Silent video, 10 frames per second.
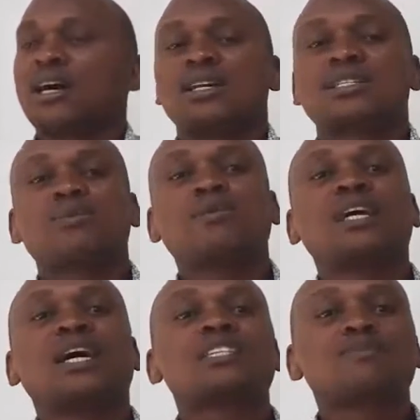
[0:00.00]
and some of
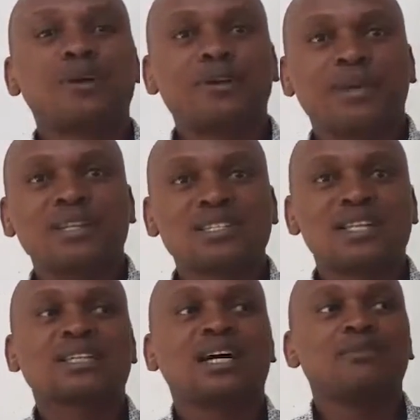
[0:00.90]
the experiments
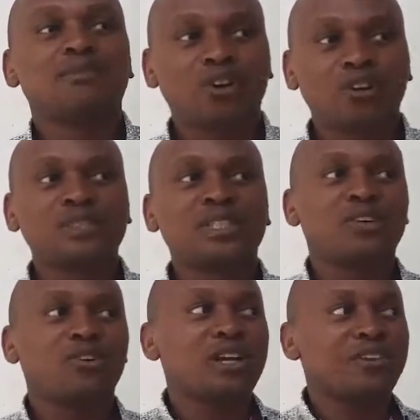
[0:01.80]
that are involved
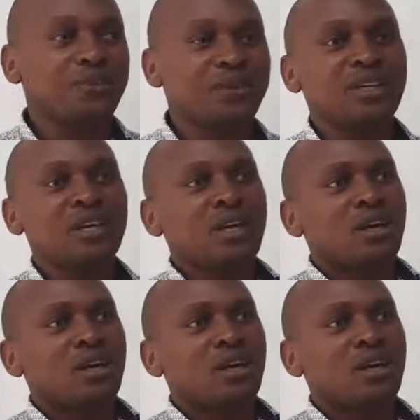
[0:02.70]
in order three.